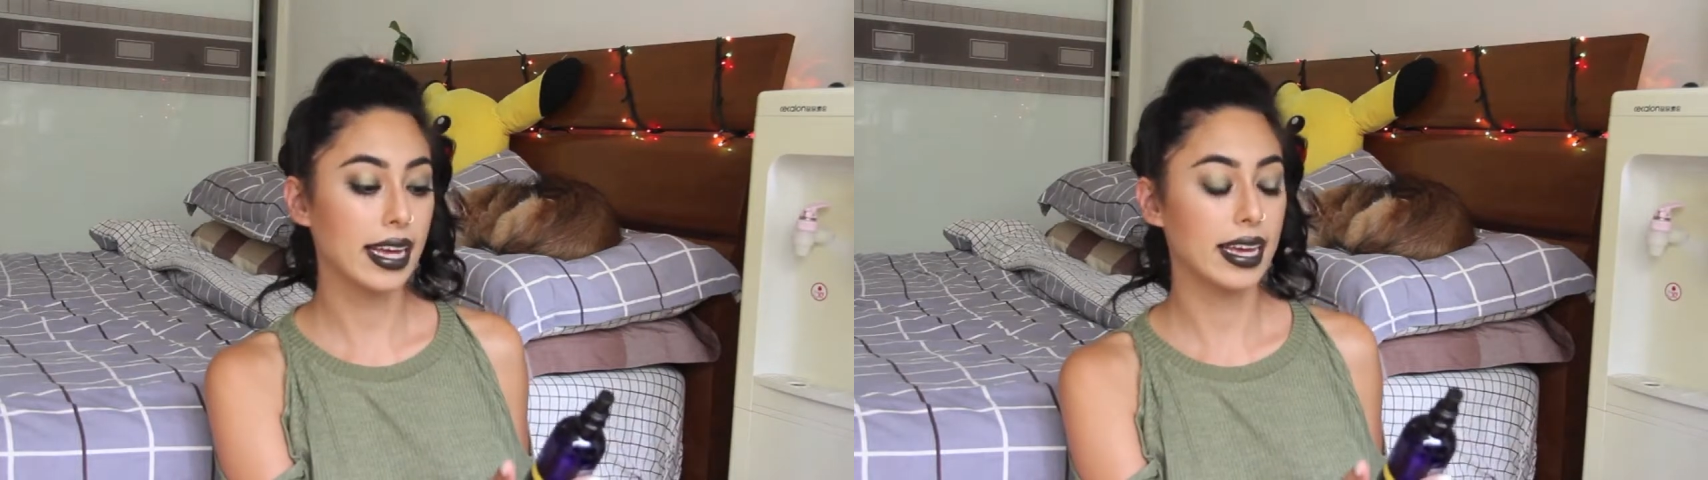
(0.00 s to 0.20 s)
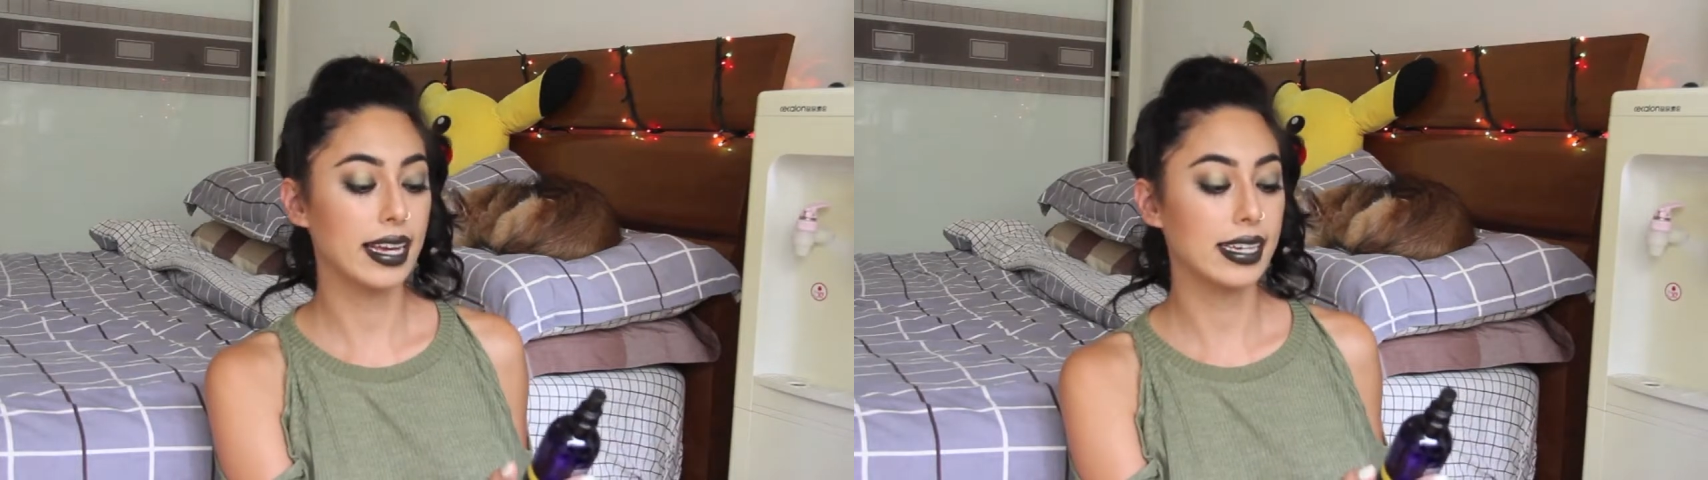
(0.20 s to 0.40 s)

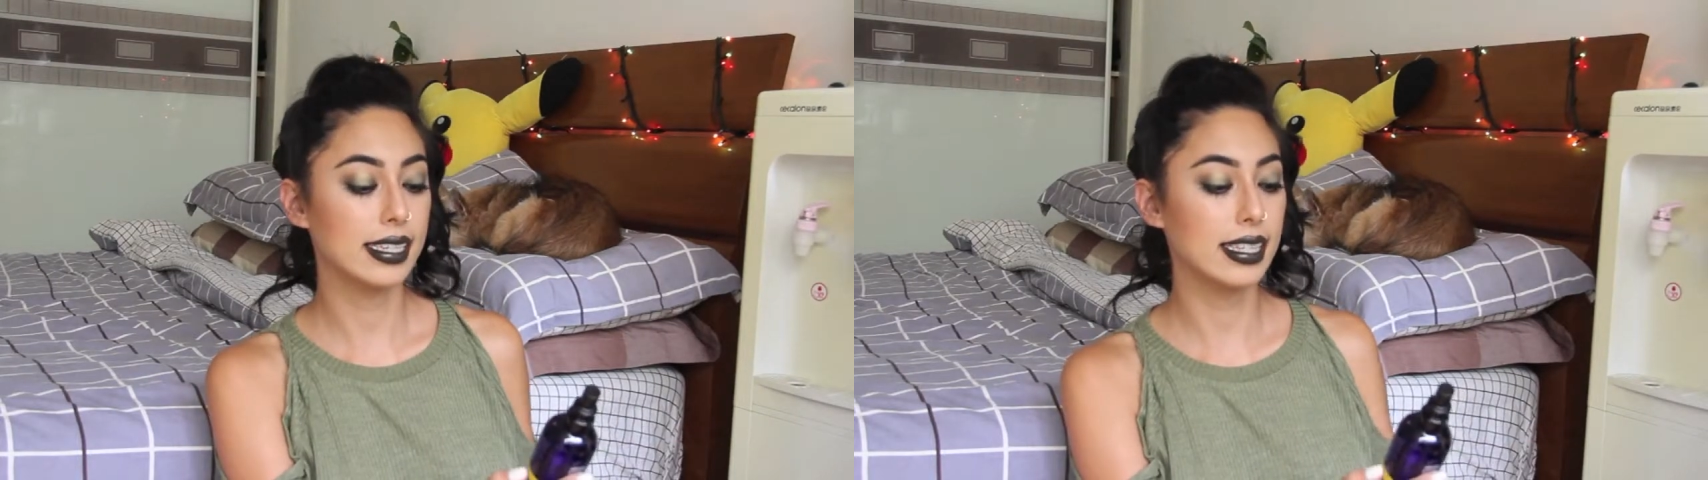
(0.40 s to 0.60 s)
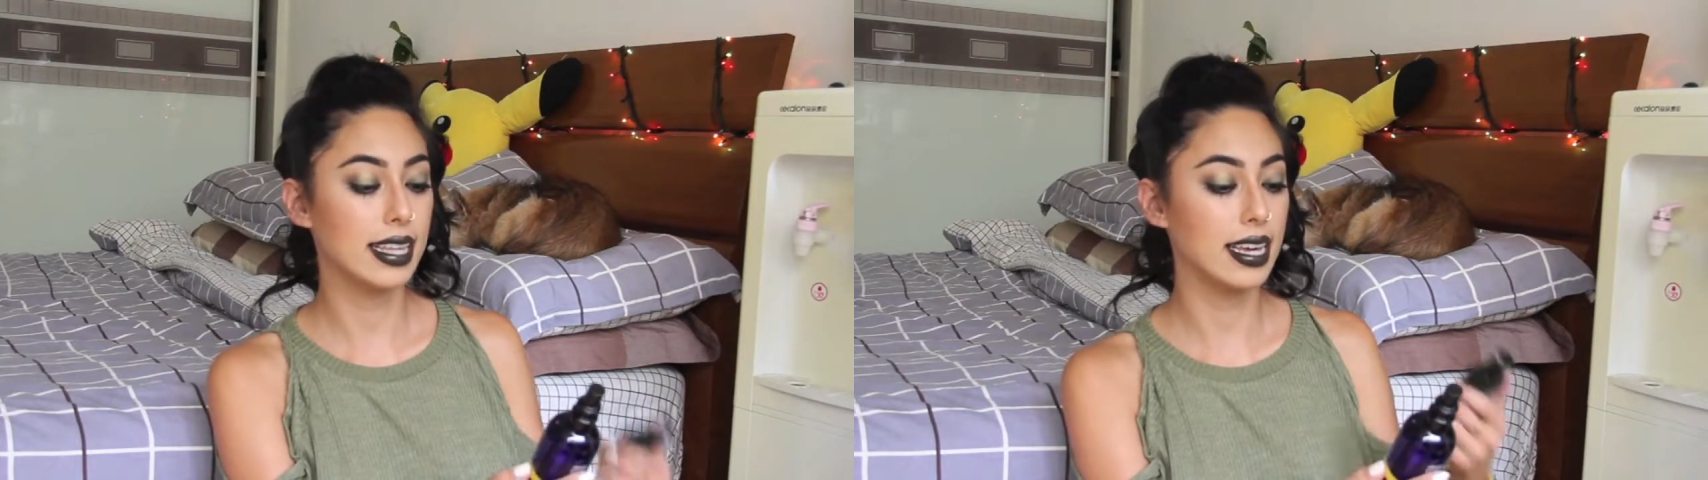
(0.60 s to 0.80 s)

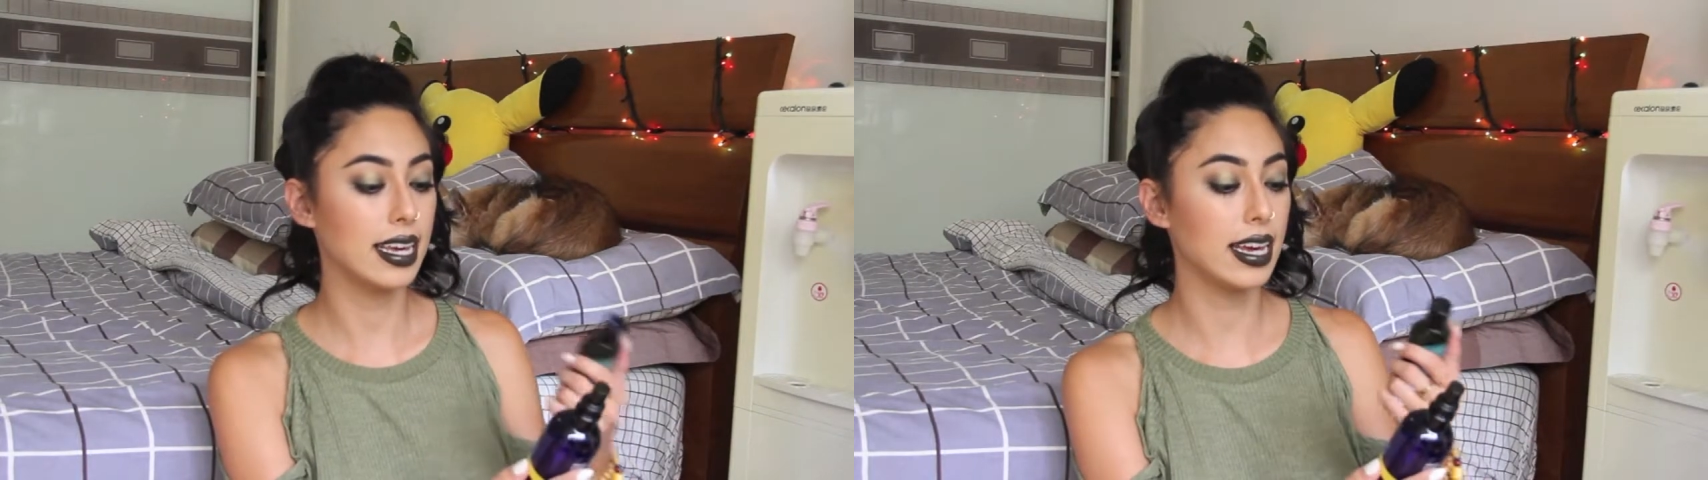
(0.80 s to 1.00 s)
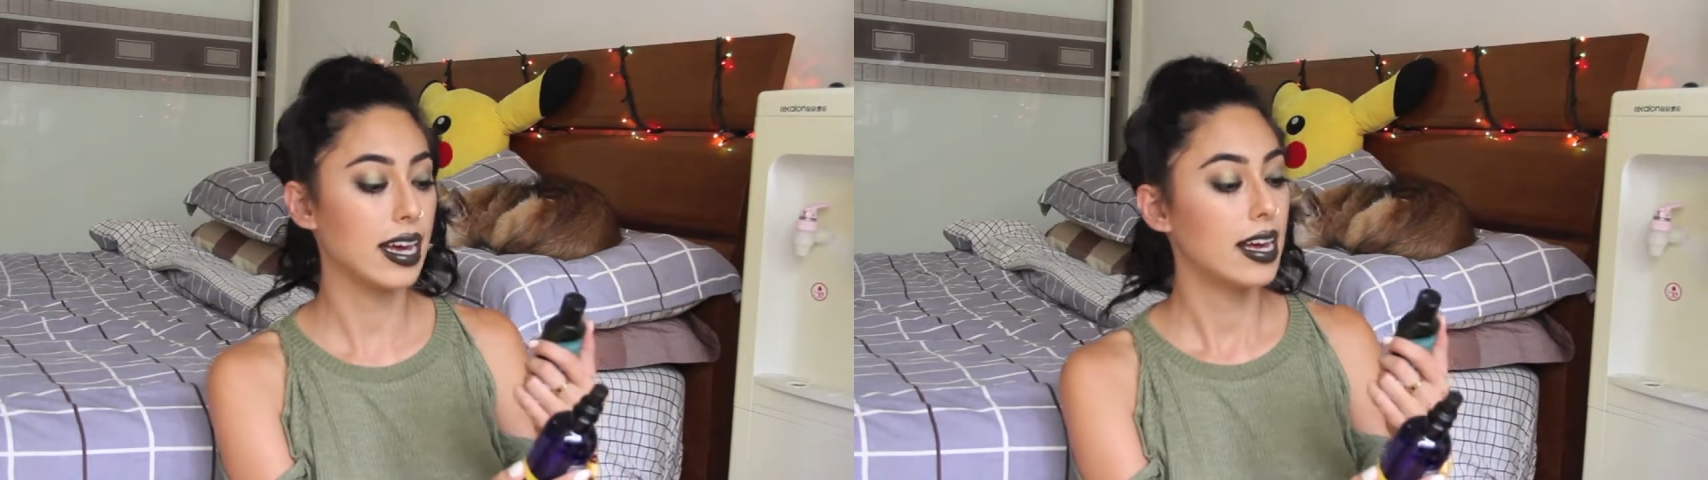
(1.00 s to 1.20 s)
is
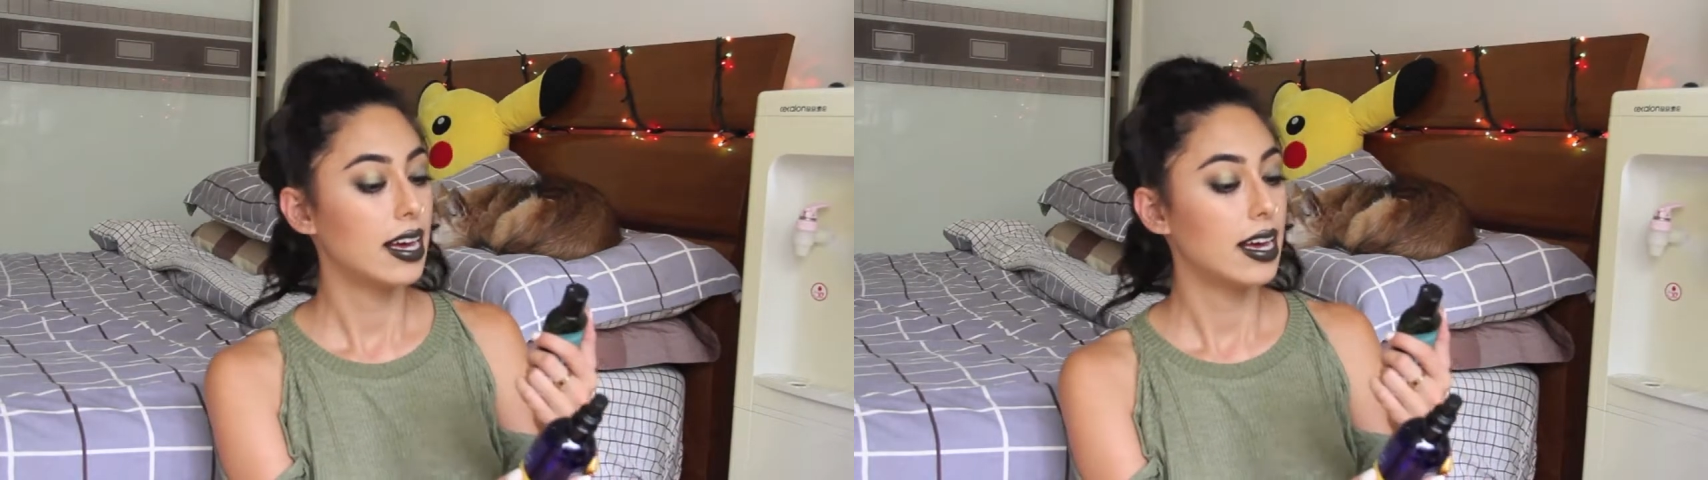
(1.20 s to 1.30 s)
the